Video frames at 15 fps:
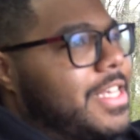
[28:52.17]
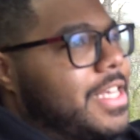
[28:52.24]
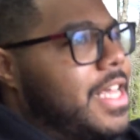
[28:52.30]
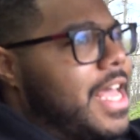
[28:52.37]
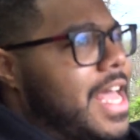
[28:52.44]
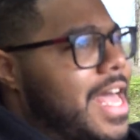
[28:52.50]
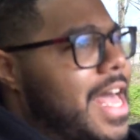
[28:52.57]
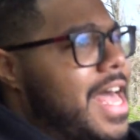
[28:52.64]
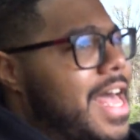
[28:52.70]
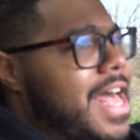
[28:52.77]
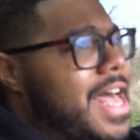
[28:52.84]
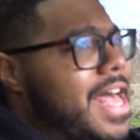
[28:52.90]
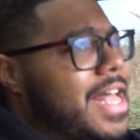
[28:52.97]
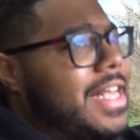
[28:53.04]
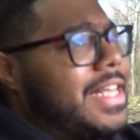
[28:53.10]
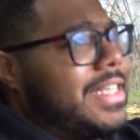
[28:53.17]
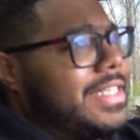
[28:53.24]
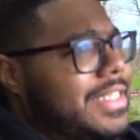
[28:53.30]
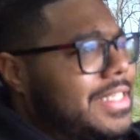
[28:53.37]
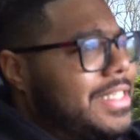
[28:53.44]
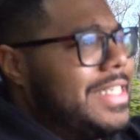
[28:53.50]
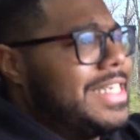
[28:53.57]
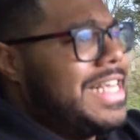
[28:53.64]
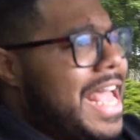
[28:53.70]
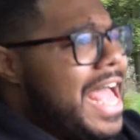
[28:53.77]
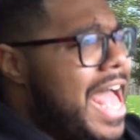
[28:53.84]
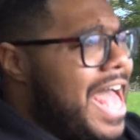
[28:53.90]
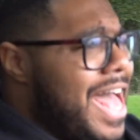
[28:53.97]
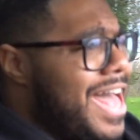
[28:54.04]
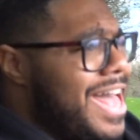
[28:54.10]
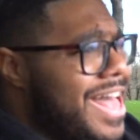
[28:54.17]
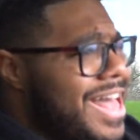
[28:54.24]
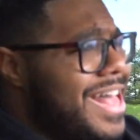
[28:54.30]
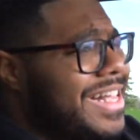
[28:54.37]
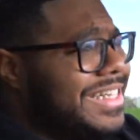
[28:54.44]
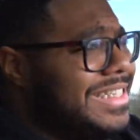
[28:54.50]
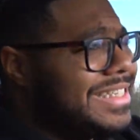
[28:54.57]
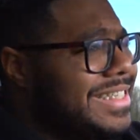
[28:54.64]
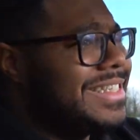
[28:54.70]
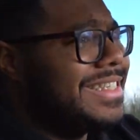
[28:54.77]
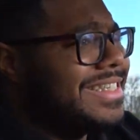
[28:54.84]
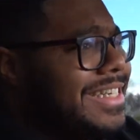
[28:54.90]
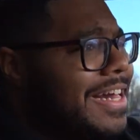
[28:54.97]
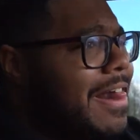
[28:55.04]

Yes, yes.